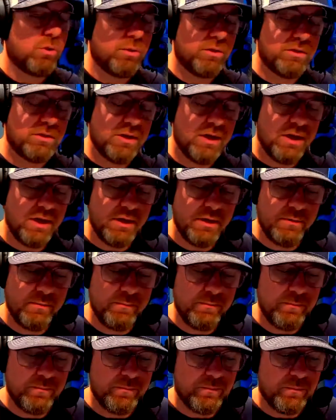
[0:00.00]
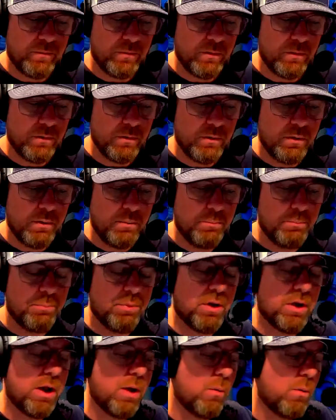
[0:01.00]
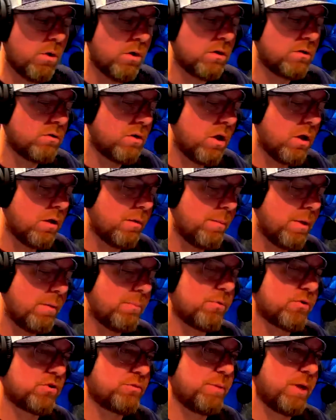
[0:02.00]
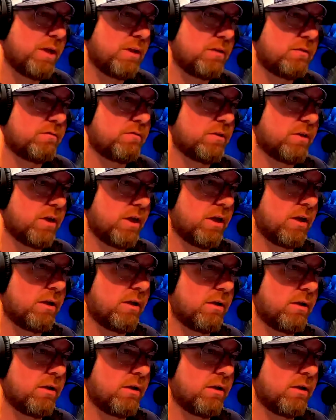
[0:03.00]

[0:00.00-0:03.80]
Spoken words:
it's like, but I want to talk about perspective today.